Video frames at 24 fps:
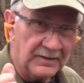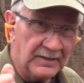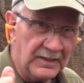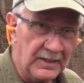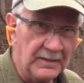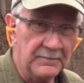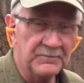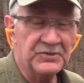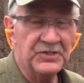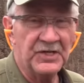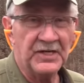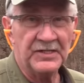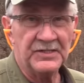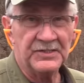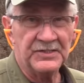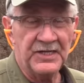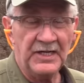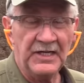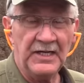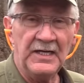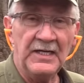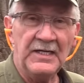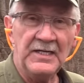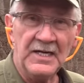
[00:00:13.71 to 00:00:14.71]

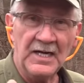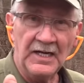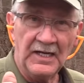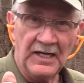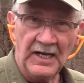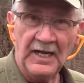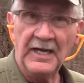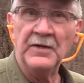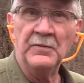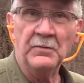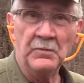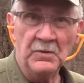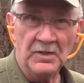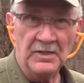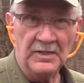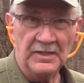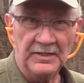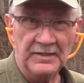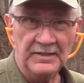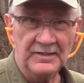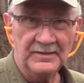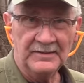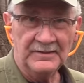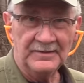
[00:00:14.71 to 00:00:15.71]

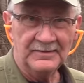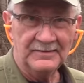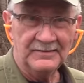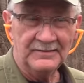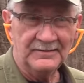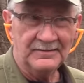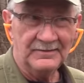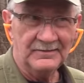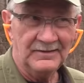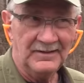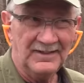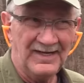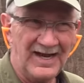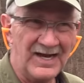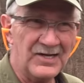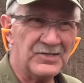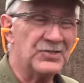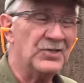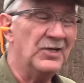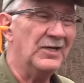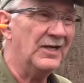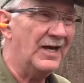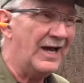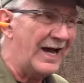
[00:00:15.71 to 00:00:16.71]
M16A1. And
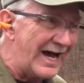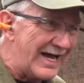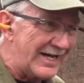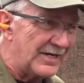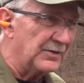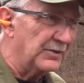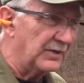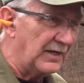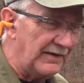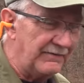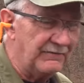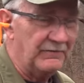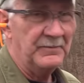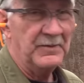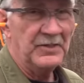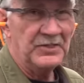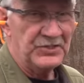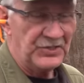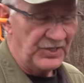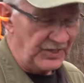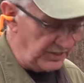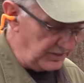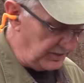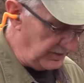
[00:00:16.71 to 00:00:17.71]
actually, I don't have a
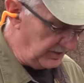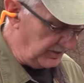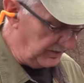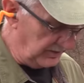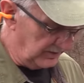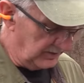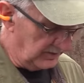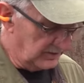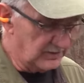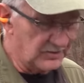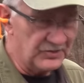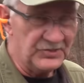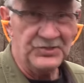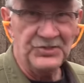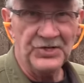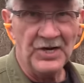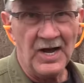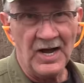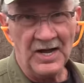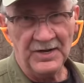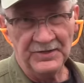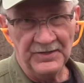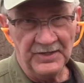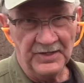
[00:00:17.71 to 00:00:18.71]
machine gun.
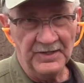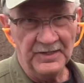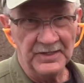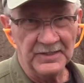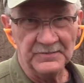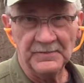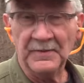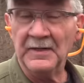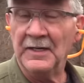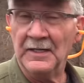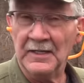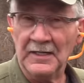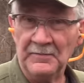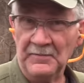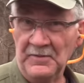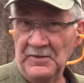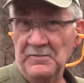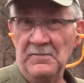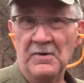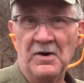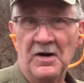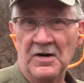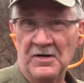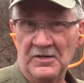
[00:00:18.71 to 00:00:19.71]
John does, but he let me
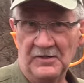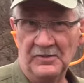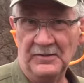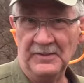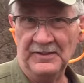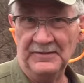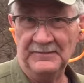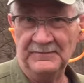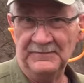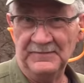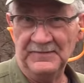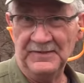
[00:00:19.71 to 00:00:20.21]
borrow it.